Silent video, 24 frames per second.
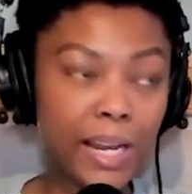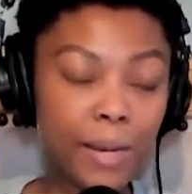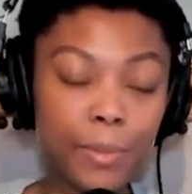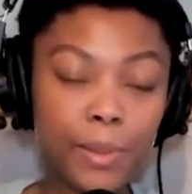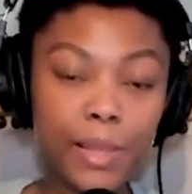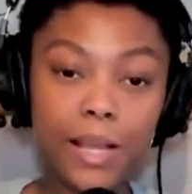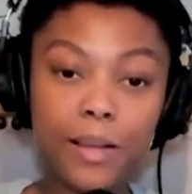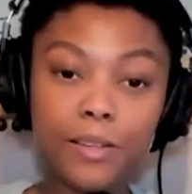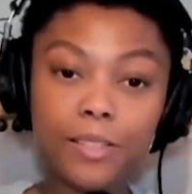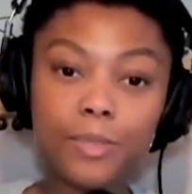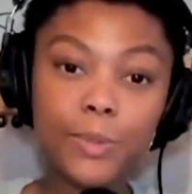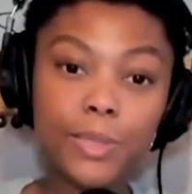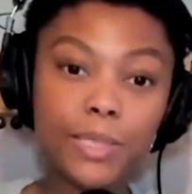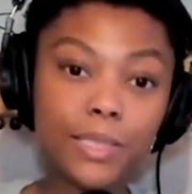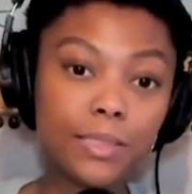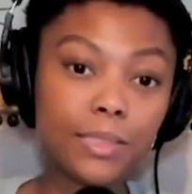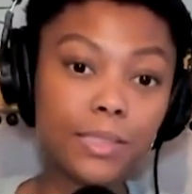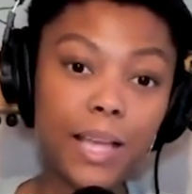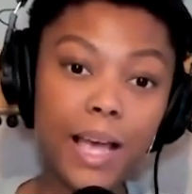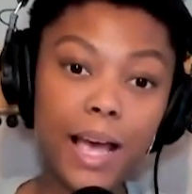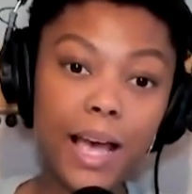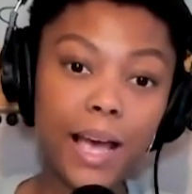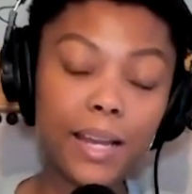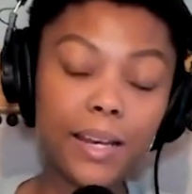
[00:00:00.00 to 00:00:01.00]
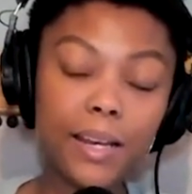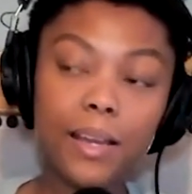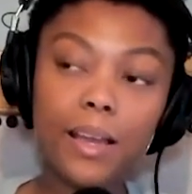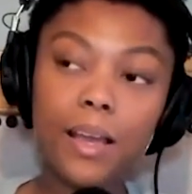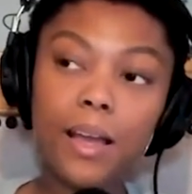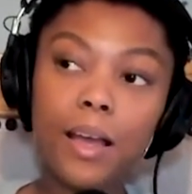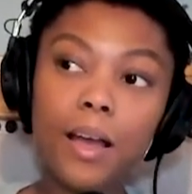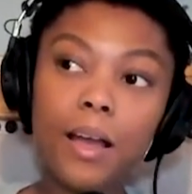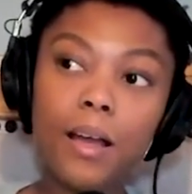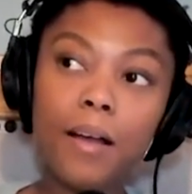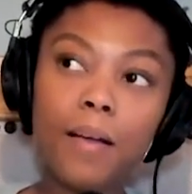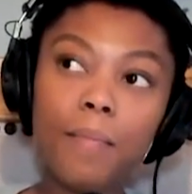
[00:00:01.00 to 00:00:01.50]
I'm allowed to be sad,
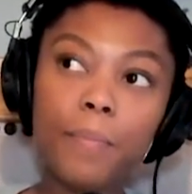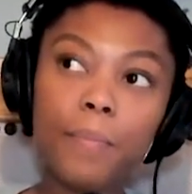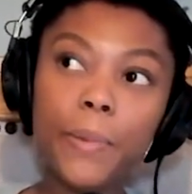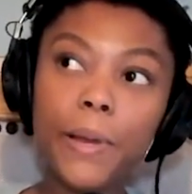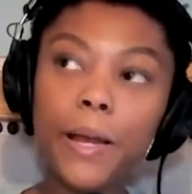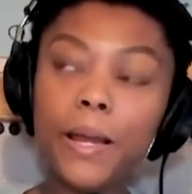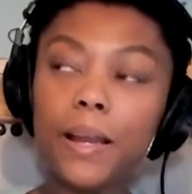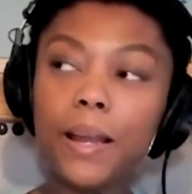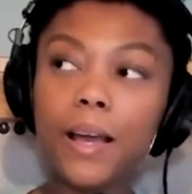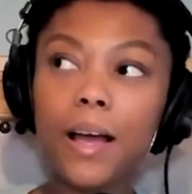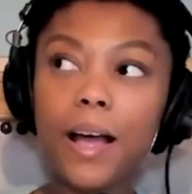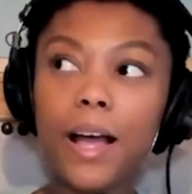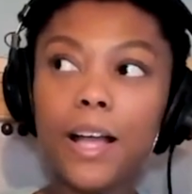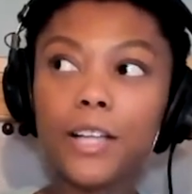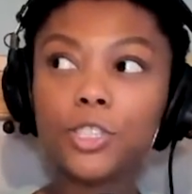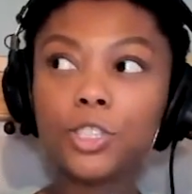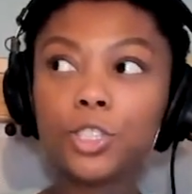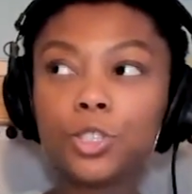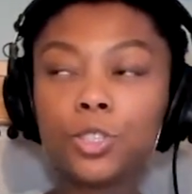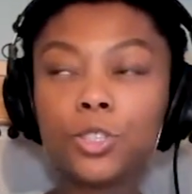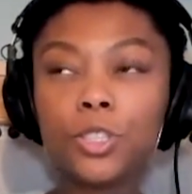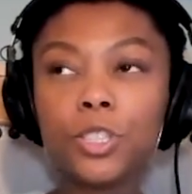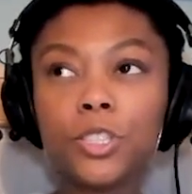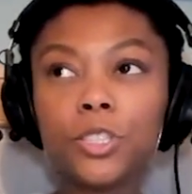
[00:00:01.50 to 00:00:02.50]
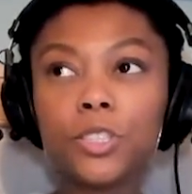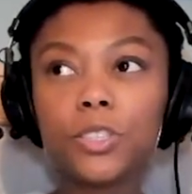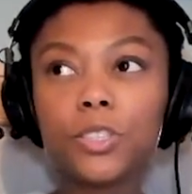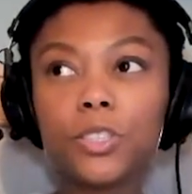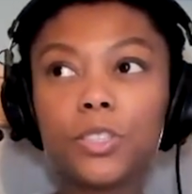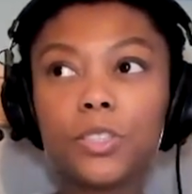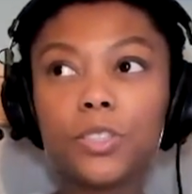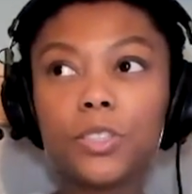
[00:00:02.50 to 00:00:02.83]
but I shouldn't